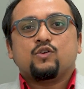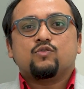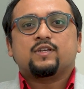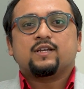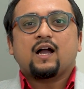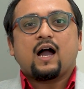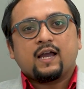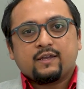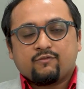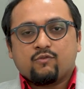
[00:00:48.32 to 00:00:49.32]
using an
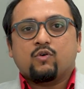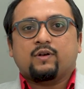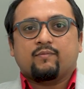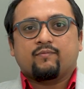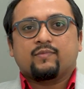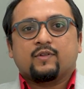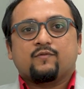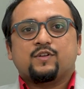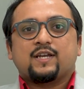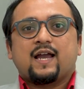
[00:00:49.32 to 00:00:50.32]
iPhone,
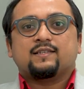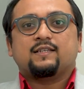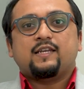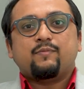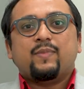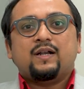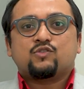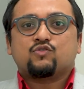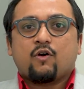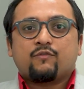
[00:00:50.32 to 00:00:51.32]
which has an
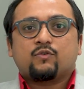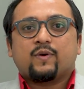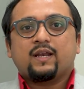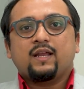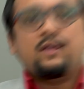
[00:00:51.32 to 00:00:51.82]
inbuilt software